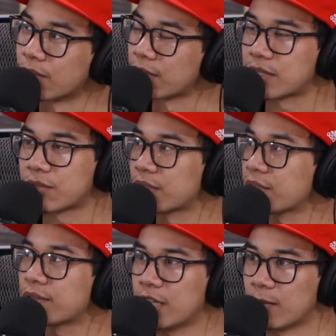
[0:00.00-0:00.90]
It's or
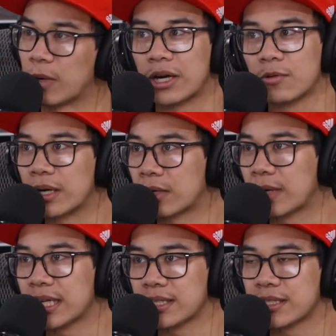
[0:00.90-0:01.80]
so dumb.
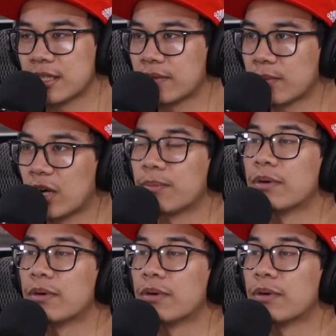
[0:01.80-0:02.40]
Why is this even a problem?